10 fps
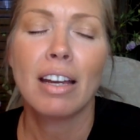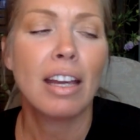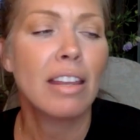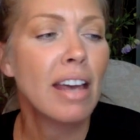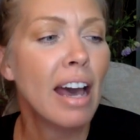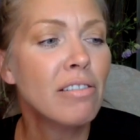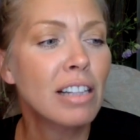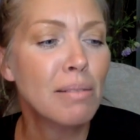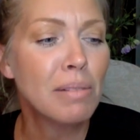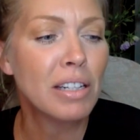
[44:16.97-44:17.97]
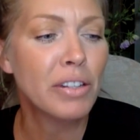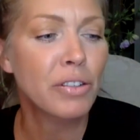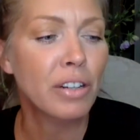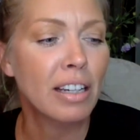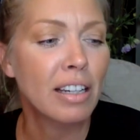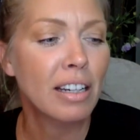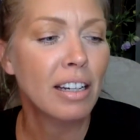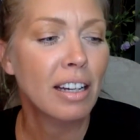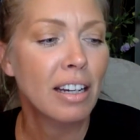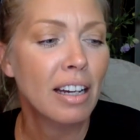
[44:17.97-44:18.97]
In the health club industry,
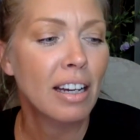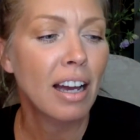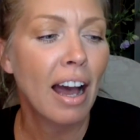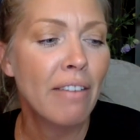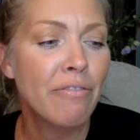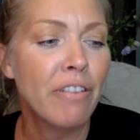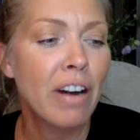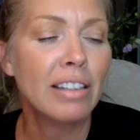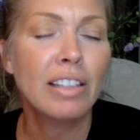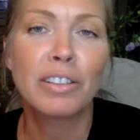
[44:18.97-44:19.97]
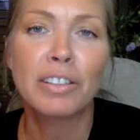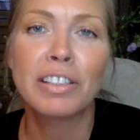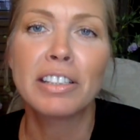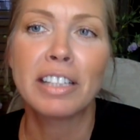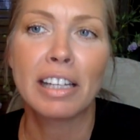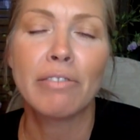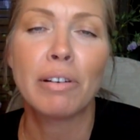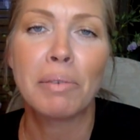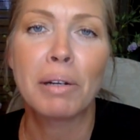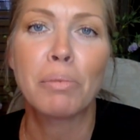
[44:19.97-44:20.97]
I finally learned to give
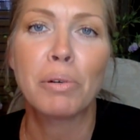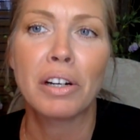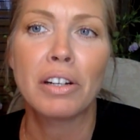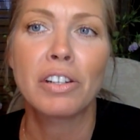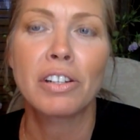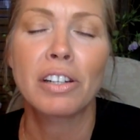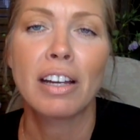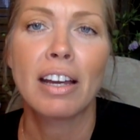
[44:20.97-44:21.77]
women a push